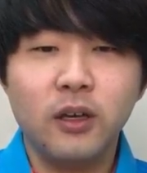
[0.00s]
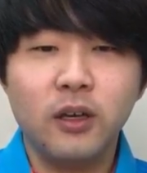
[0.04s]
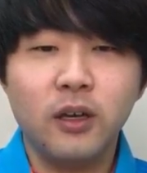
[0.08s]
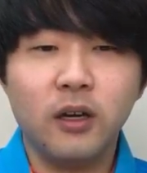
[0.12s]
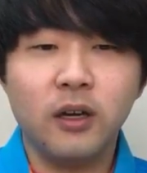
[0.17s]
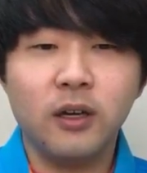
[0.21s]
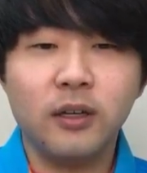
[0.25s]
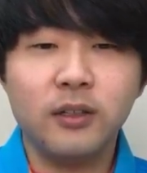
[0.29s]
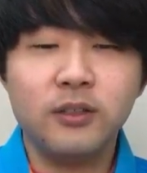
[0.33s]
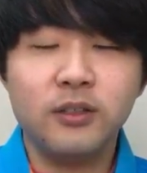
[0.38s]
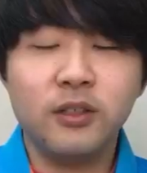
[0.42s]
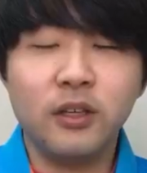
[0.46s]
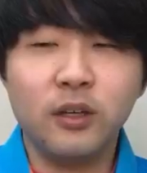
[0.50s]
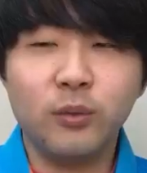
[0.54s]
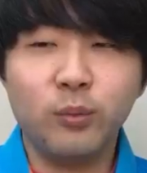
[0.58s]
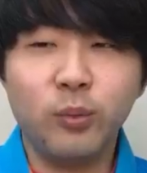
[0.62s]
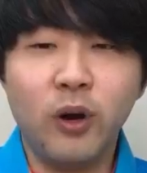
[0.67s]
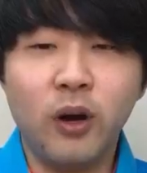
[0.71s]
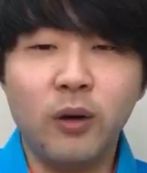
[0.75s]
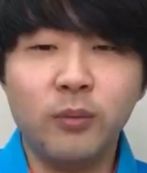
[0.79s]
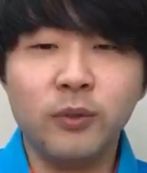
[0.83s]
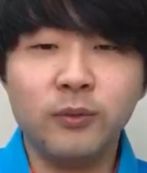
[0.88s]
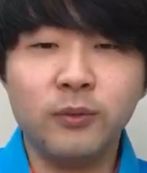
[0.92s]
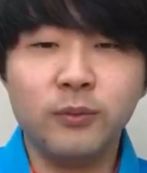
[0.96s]
it's not a
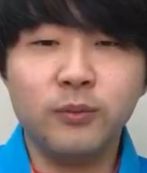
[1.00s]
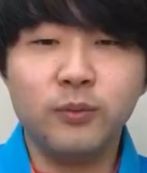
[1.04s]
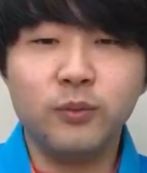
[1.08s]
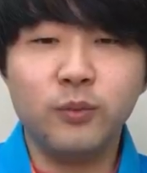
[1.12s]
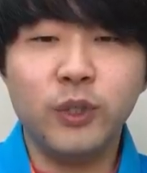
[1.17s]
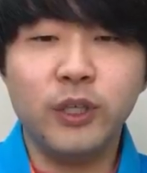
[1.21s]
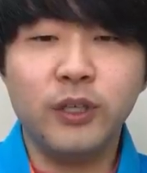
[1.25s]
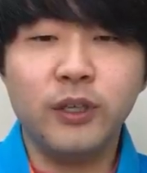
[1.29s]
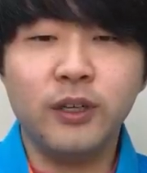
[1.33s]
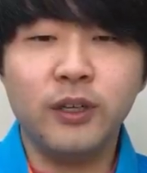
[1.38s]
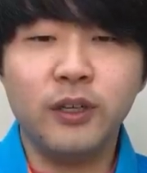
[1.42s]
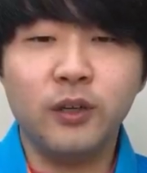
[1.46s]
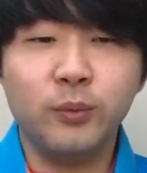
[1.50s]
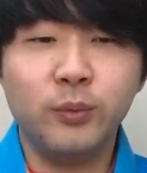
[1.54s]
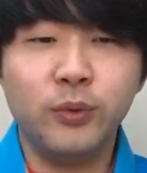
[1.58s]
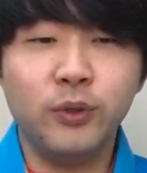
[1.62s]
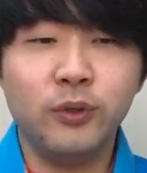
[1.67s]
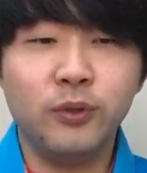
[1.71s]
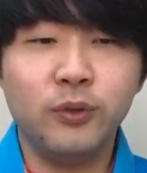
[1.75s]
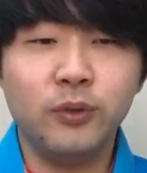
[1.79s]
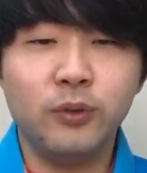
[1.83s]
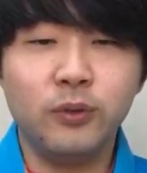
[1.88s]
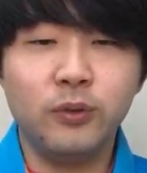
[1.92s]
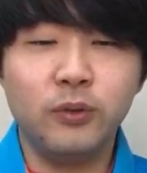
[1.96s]
problem. We can help
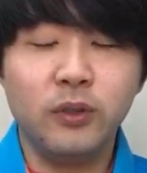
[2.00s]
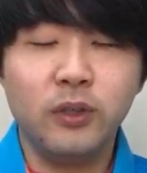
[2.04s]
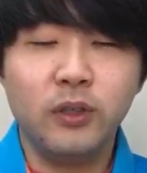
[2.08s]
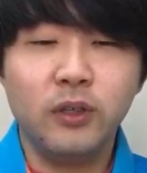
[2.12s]
you